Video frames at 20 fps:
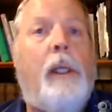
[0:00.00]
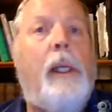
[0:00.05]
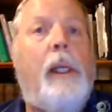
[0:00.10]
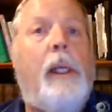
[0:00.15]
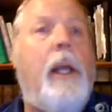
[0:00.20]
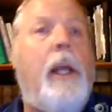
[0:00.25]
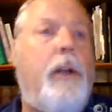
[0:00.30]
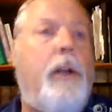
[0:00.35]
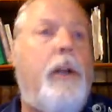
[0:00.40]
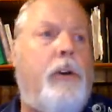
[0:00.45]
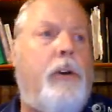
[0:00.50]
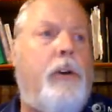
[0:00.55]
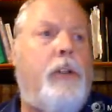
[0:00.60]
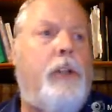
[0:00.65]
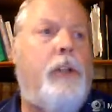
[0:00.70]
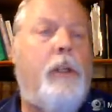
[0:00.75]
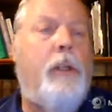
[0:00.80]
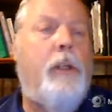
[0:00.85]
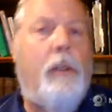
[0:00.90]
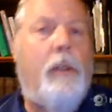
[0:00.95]
in
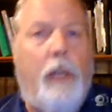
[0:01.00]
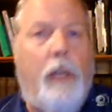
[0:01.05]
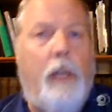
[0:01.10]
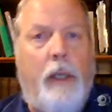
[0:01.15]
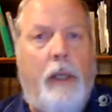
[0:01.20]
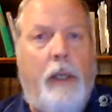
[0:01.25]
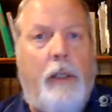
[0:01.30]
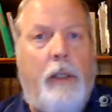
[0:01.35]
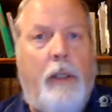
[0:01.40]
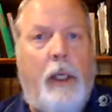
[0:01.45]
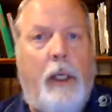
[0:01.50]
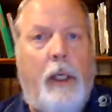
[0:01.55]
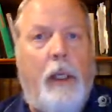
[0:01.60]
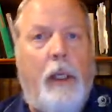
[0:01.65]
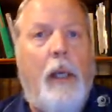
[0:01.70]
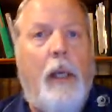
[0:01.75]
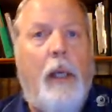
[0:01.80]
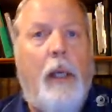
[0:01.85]
Henderson, Tennessee.